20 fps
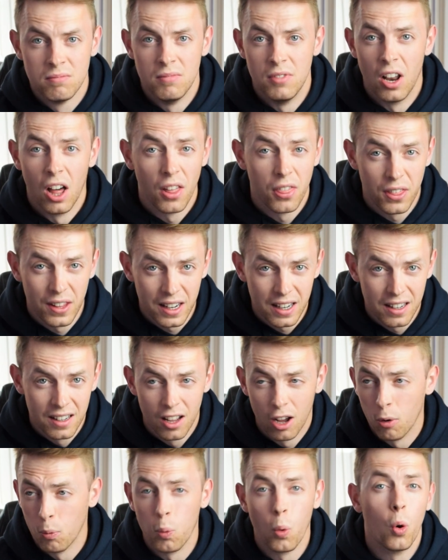nothing,
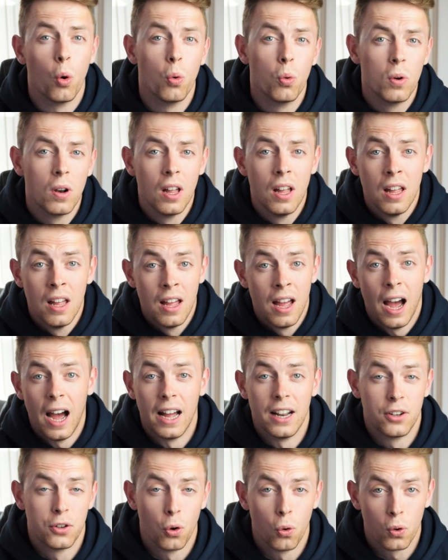a wall,
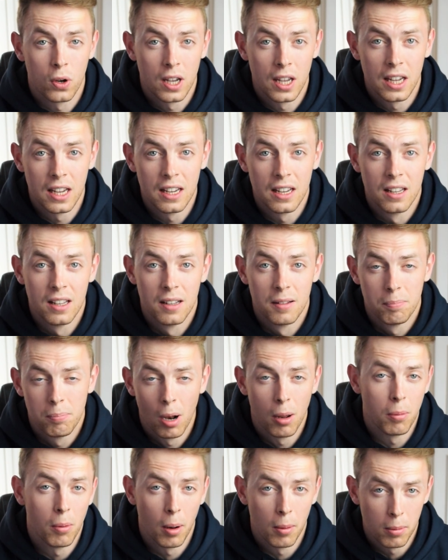and talking
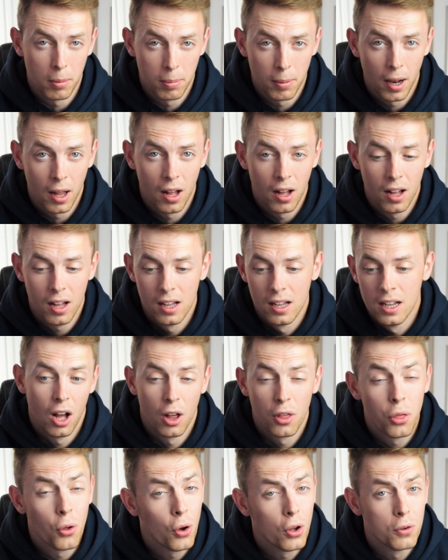blah blah blah blah.
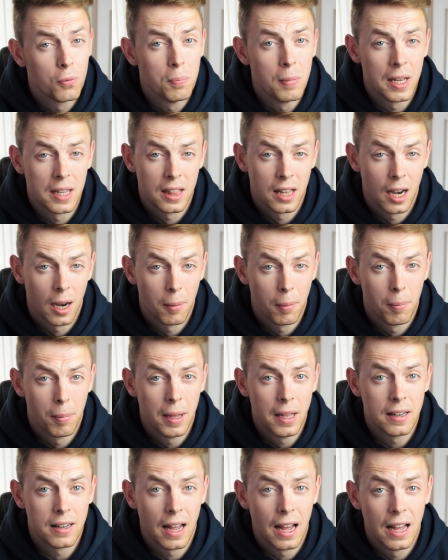I thought I'd mix it up a
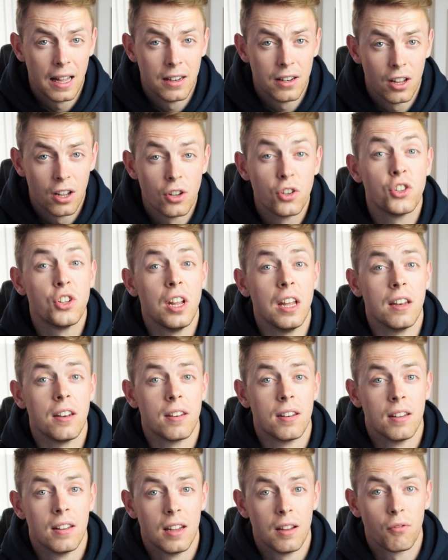bit and
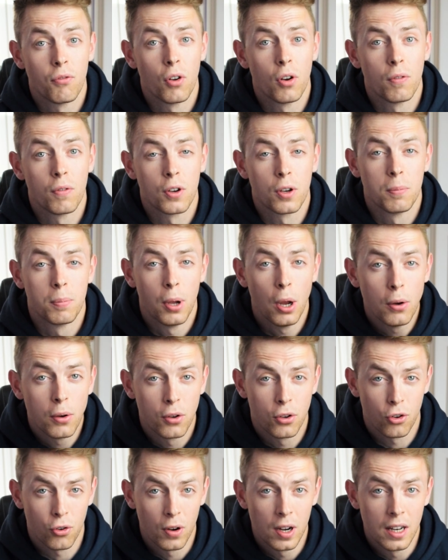sit in front of a computer
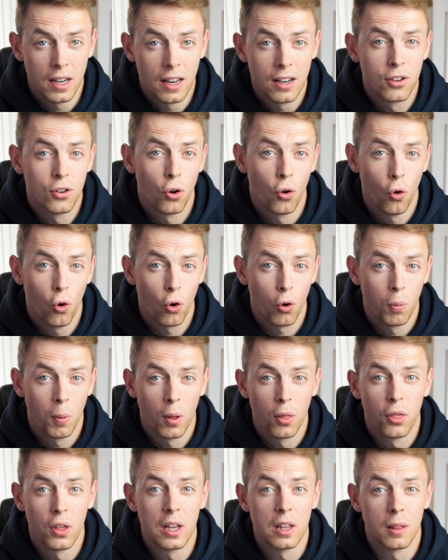screen and talk
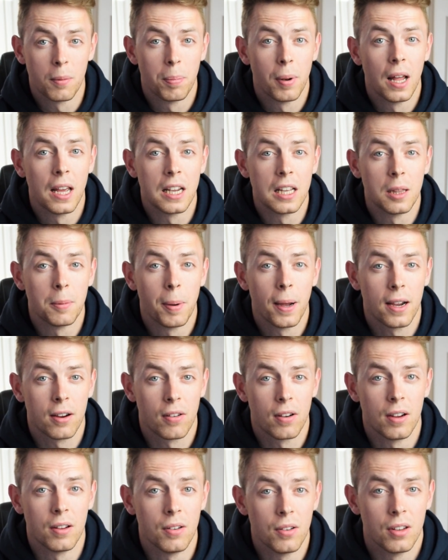while things are playing in the
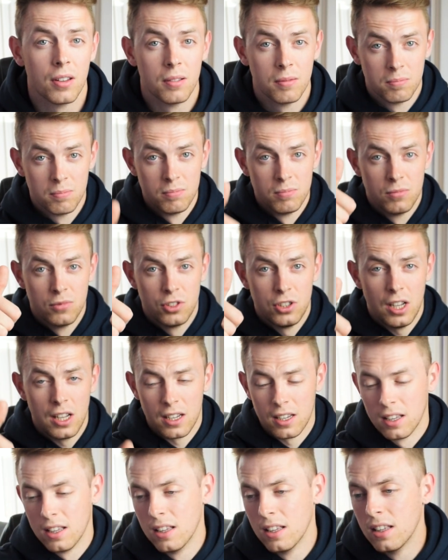background.
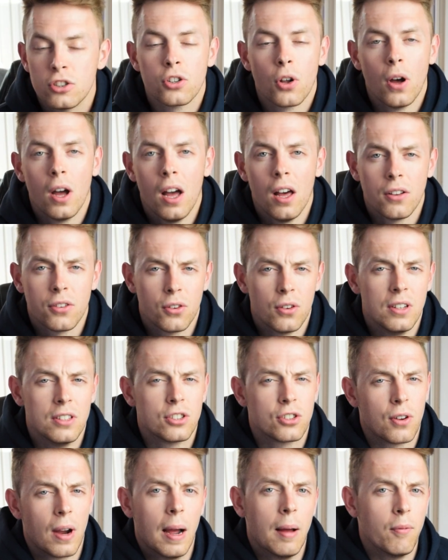Sick. So I asked on
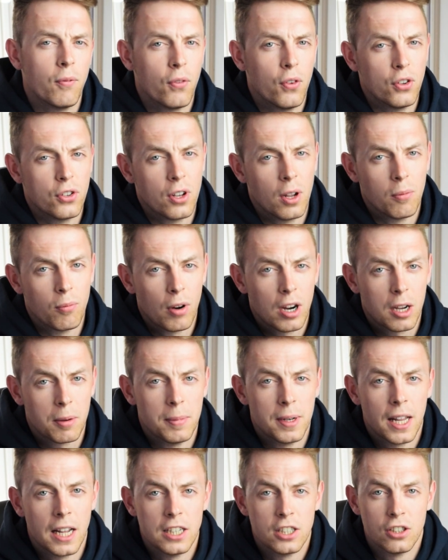Instagram for some
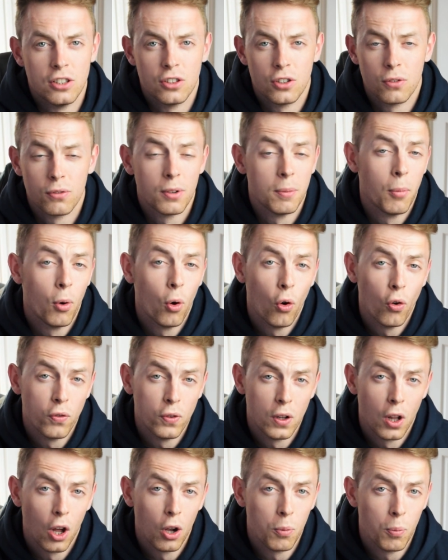recommendations of some
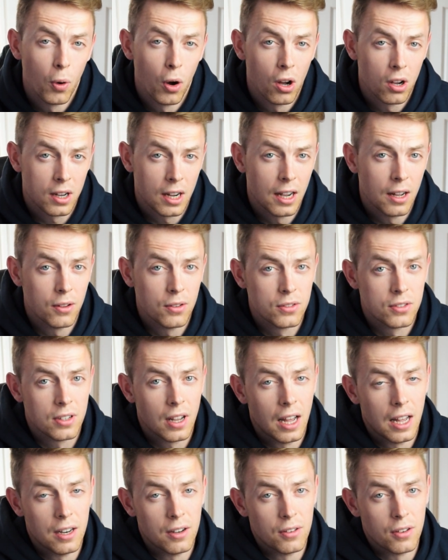awful home workouts
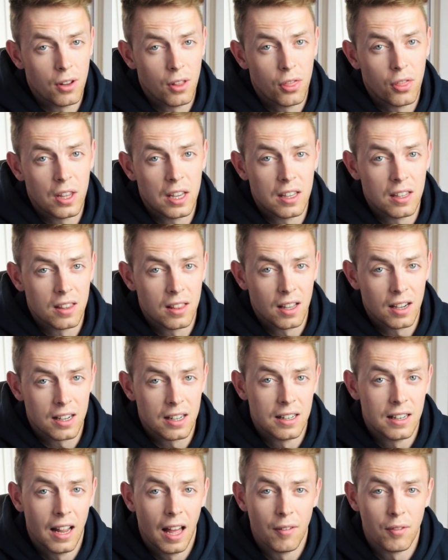and things I
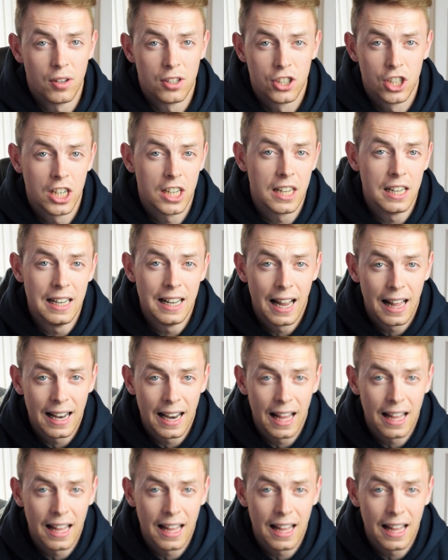can have a cheeky lel